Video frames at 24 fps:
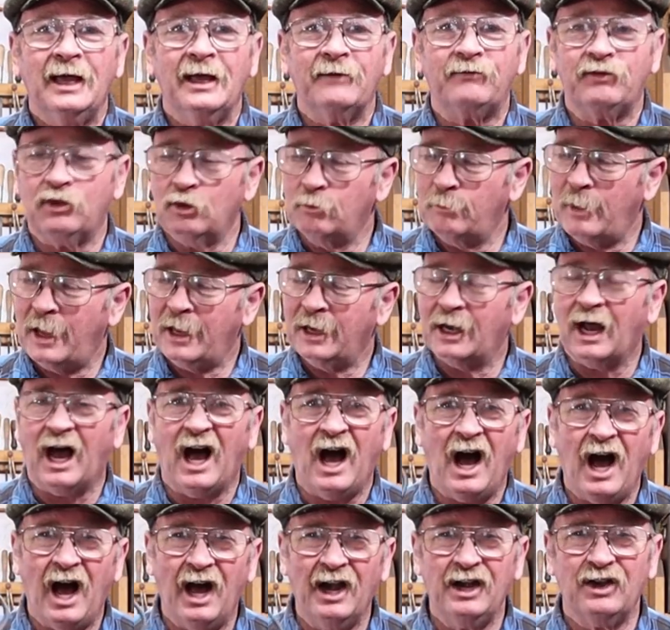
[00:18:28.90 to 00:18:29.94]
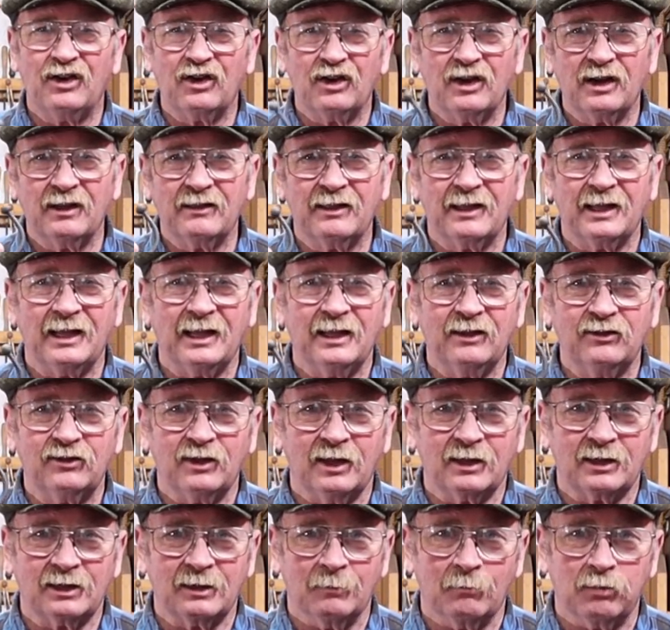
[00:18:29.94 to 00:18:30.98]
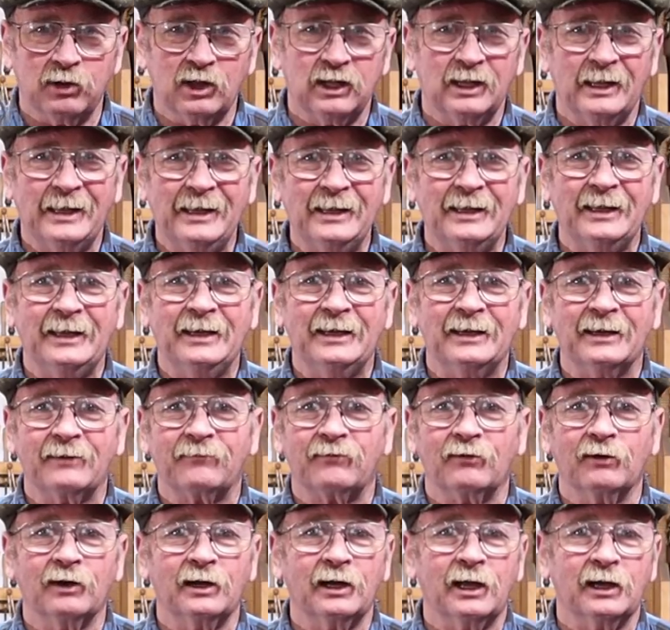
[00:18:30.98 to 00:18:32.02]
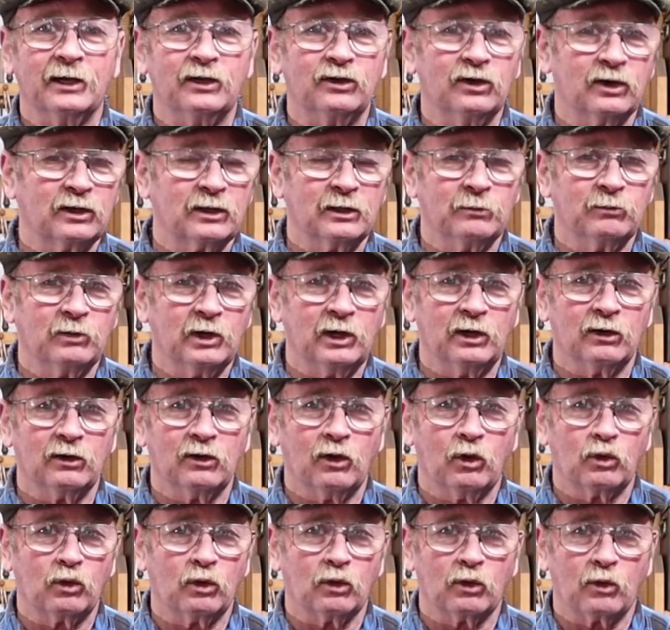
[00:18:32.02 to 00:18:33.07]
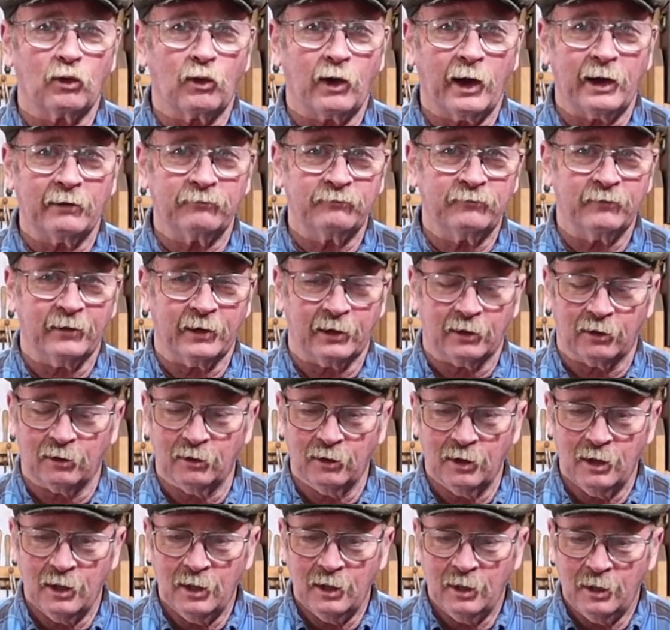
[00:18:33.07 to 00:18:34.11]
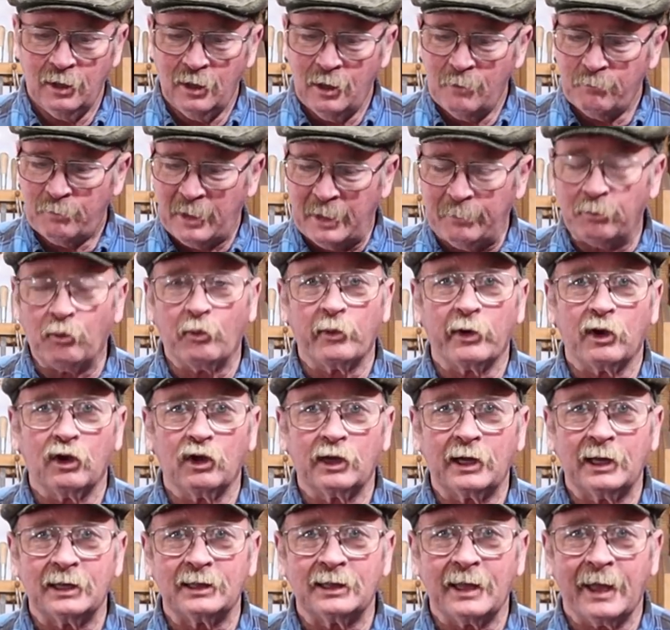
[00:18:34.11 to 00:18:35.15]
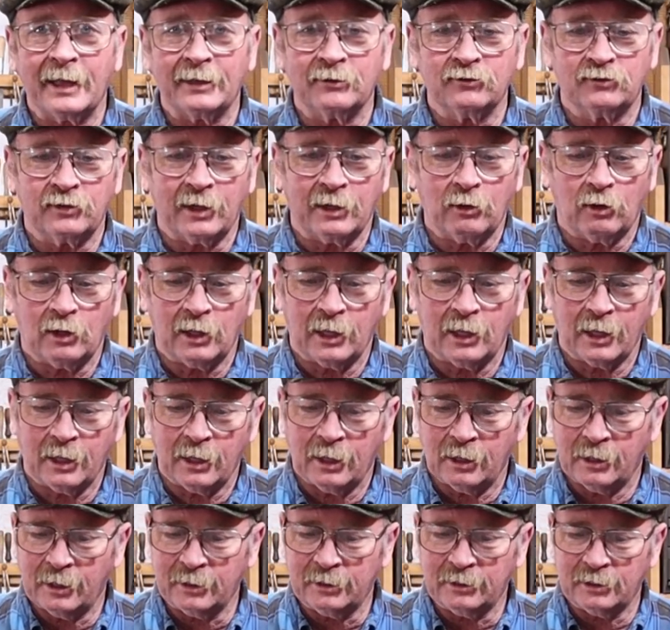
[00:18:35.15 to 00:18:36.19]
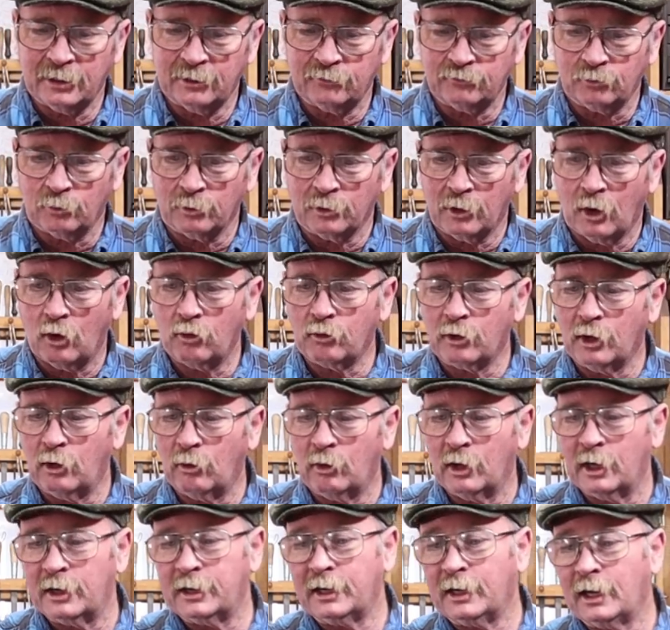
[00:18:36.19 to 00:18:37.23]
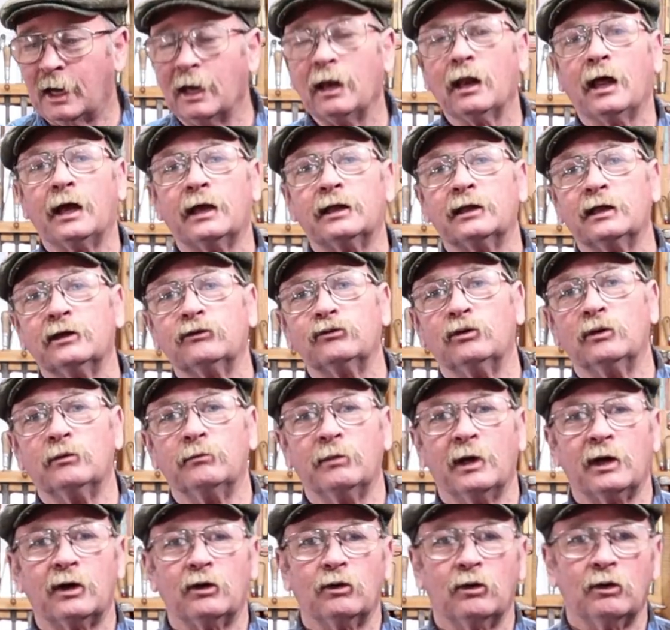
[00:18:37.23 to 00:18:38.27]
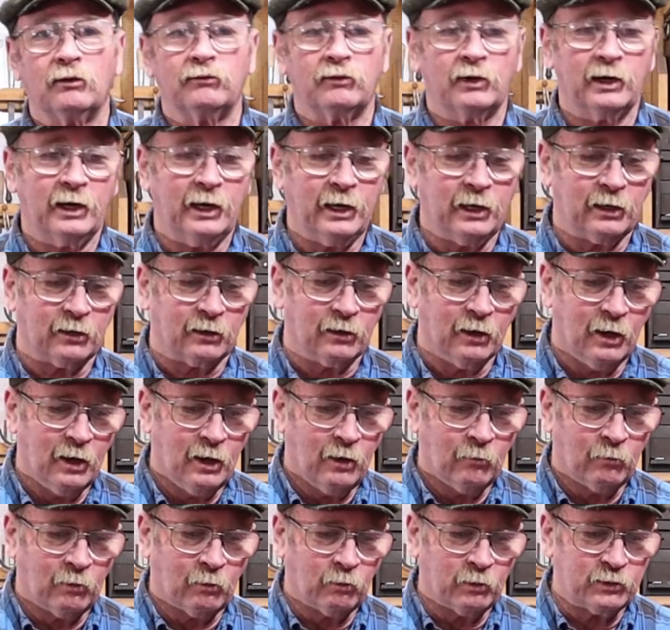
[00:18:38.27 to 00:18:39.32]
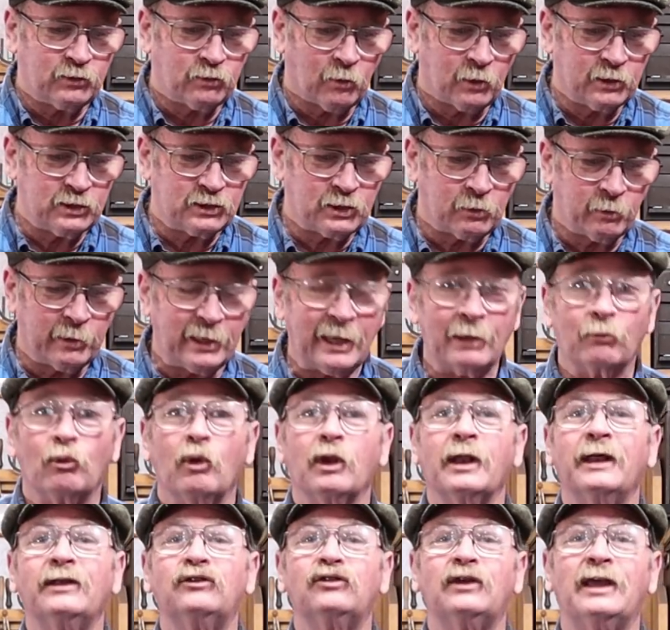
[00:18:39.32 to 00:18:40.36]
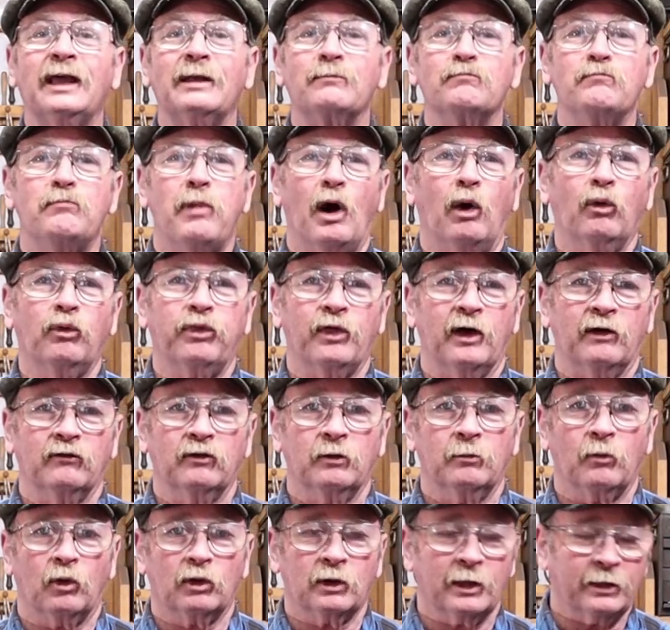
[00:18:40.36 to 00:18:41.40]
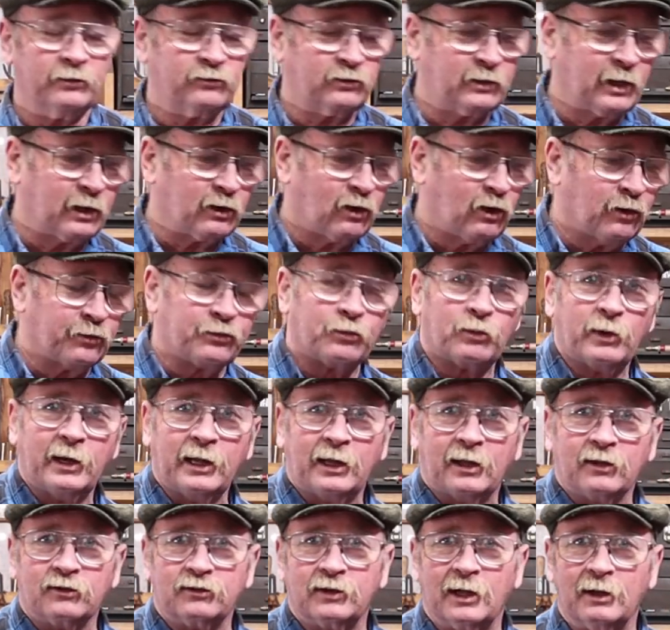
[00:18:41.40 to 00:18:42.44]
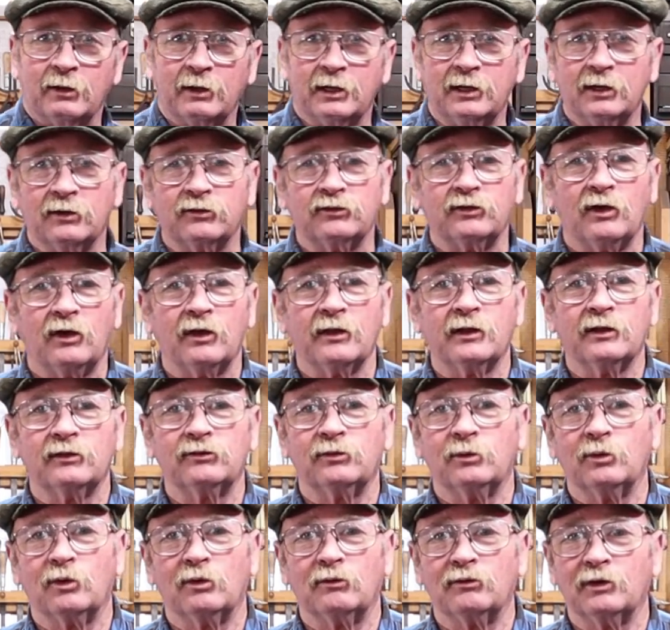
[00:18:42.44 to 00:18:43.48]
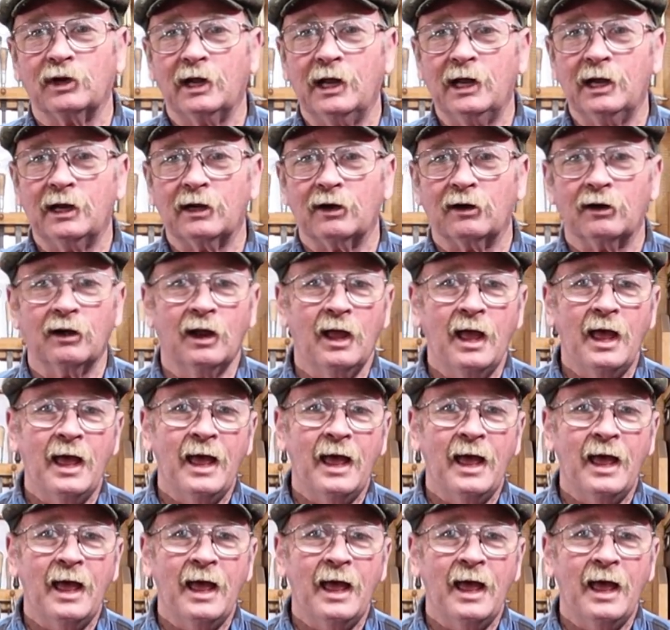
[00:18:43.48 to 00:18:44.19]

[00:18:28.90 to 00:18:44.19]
If you made a hundred of these completely different and took them to your local craft fair, people would look at that and say, well, oh, I like this one. Oh, no, honey, I like this one better over here. Well, which one should we get? Well, let's get both of them, or let's get all three, because now I just saw this one over here.